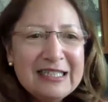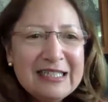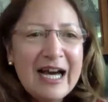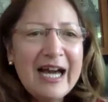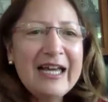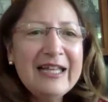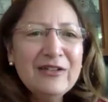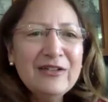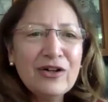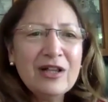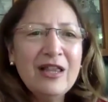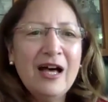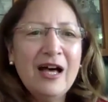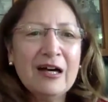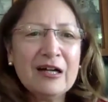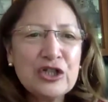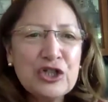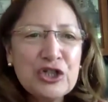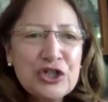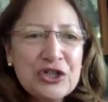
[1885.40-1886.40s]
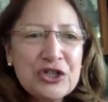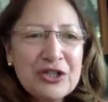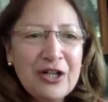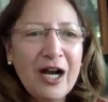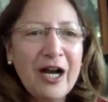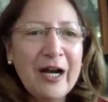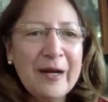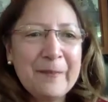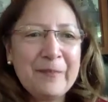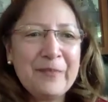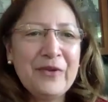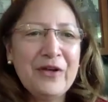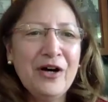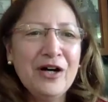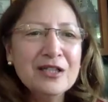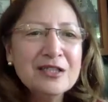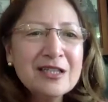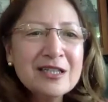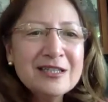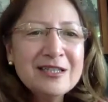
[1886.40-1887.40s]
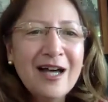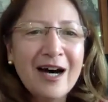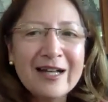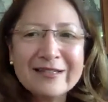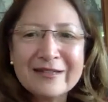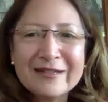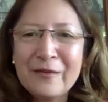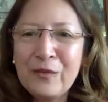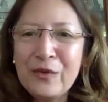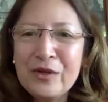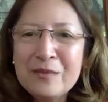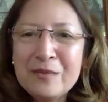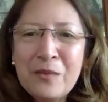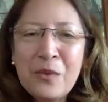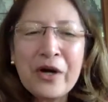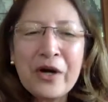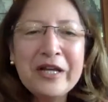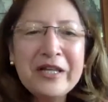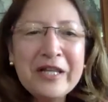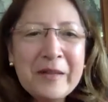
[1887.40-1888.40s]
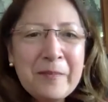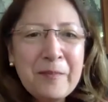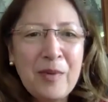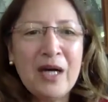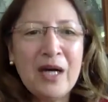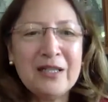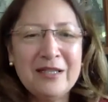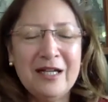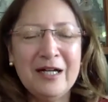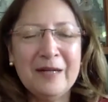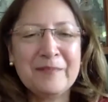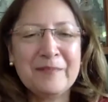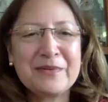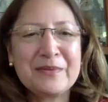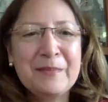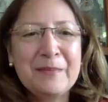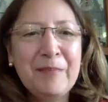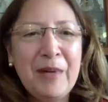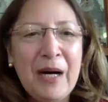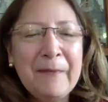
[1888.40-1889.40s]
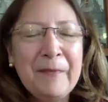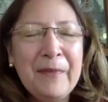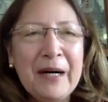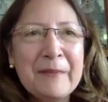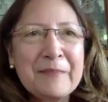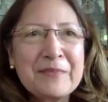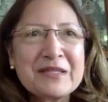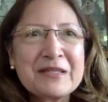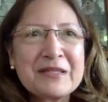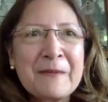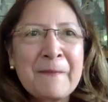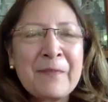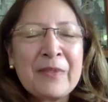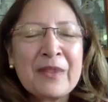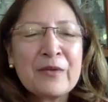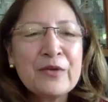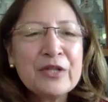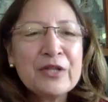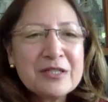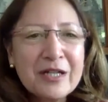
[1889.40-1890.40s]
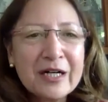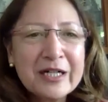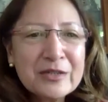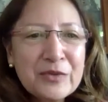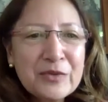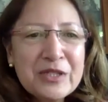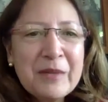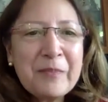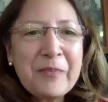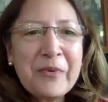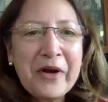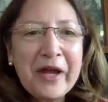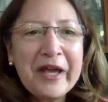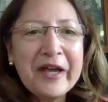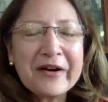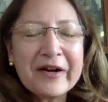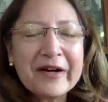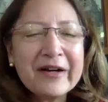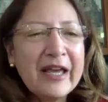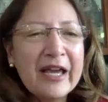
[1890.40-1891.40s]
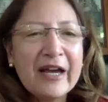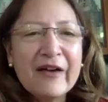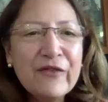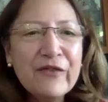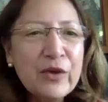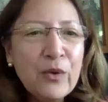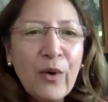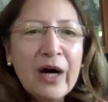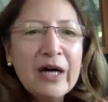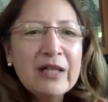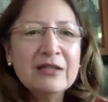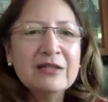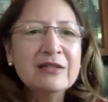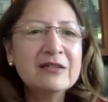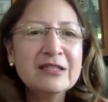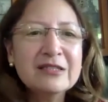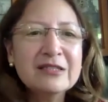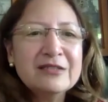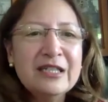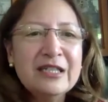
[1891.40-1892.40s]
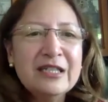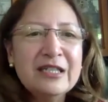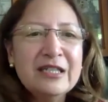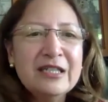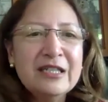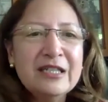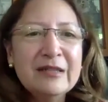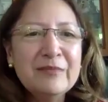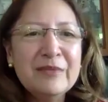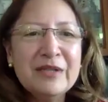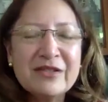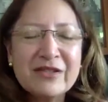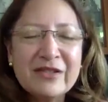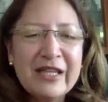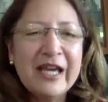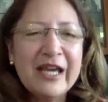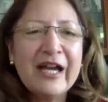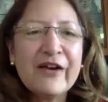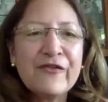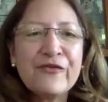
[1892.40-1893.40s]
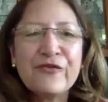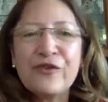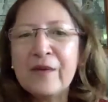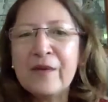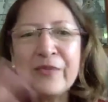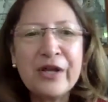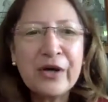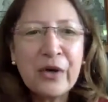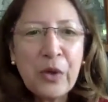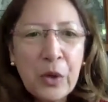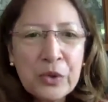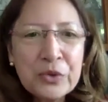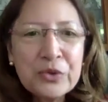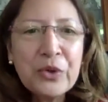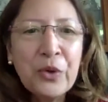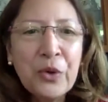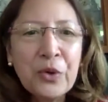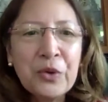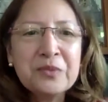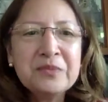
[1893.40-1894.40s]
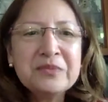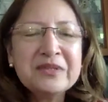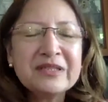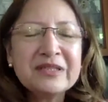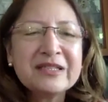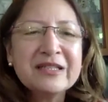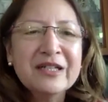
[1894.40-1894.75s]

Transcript: 9 o'clock sharp on the dot with morning pop-ups. We start with a prayer. Everyone on the team is there from their own homes.